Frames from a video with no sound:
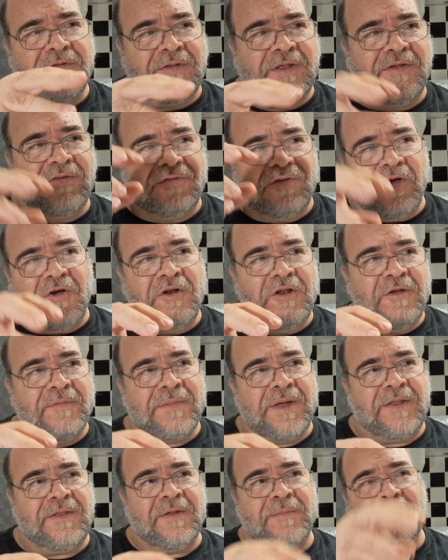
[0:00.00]
their
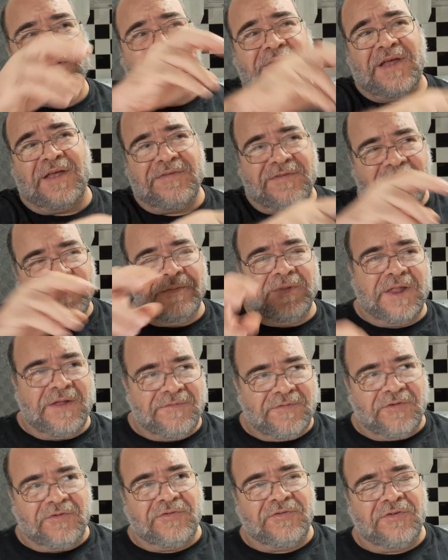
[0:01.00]
sodium, and their potassium
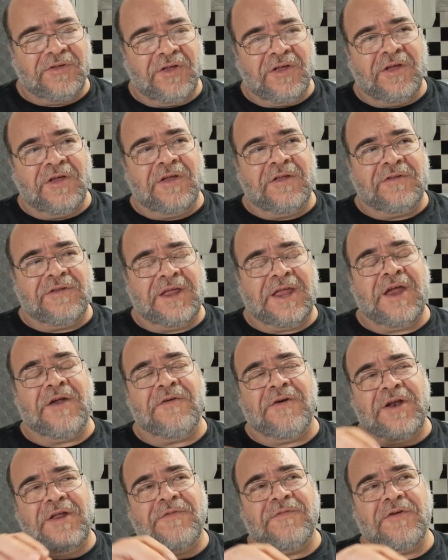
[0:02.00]
levels to get
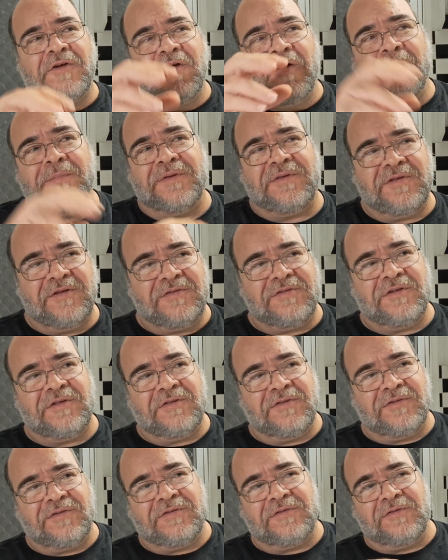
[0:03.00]
ready for
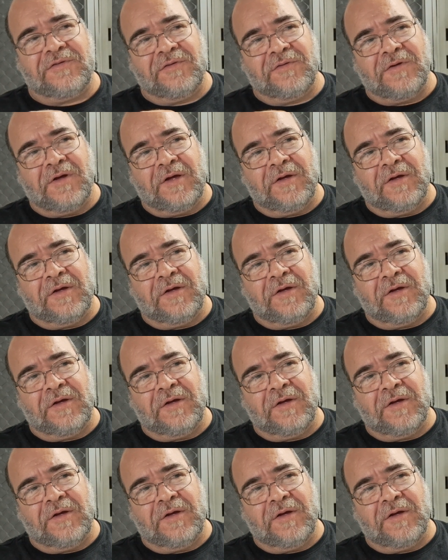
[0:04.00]
competitions